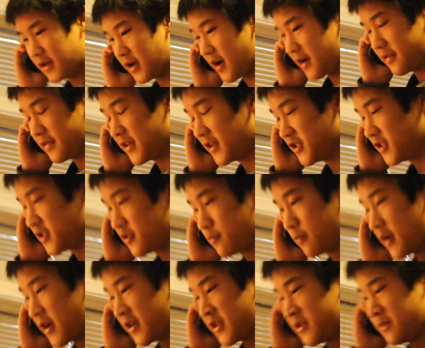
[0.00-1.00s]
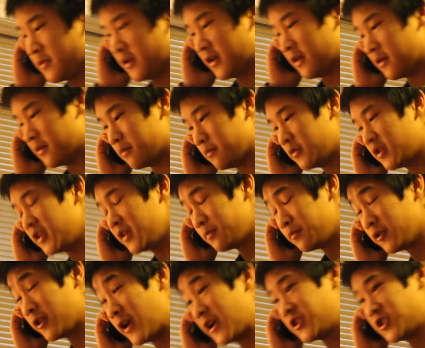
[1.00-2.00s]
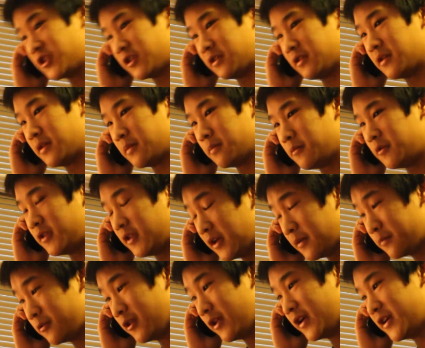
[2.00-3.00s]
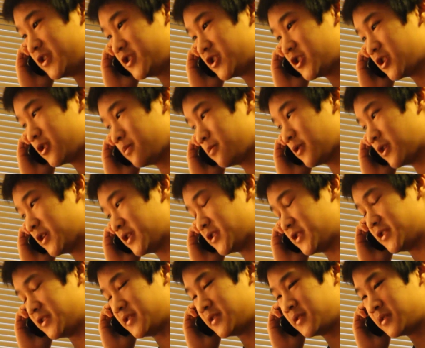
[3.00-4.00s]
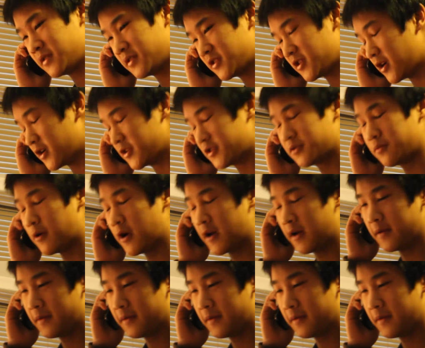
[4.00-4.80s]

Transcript: Yeah, they just read it to me. Manipulation. Manipulating share prices. It's on its way.